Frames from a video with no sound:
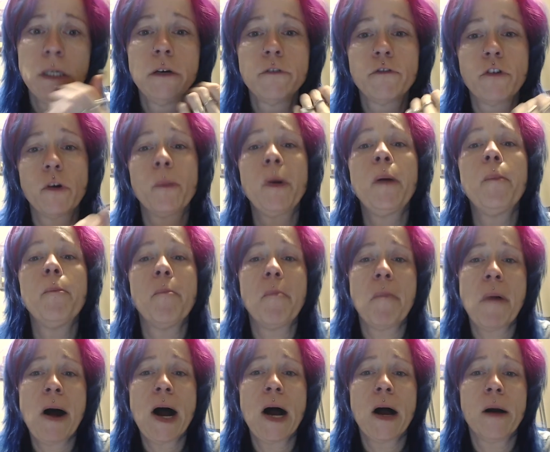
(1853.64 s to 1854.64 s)
from my
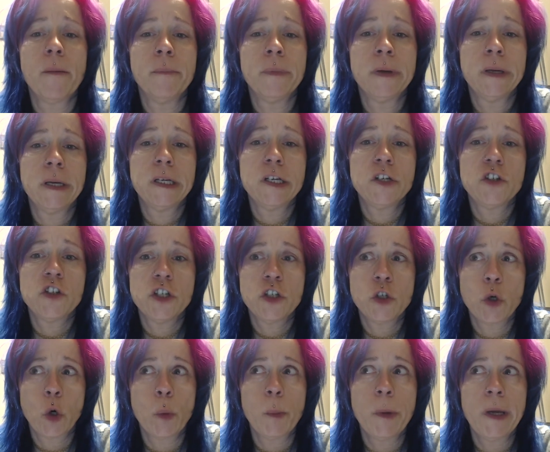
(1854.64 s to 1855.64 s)
mom, and she
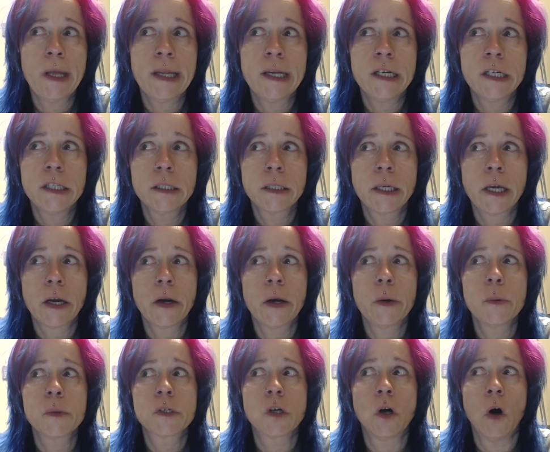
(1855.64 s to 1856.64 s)
told me that Carrie
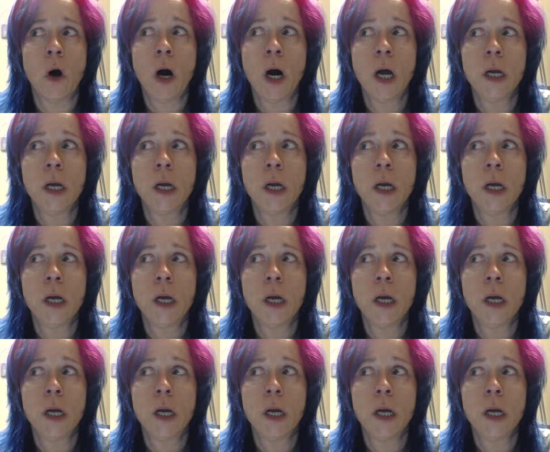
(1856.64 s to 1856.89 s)
was gone.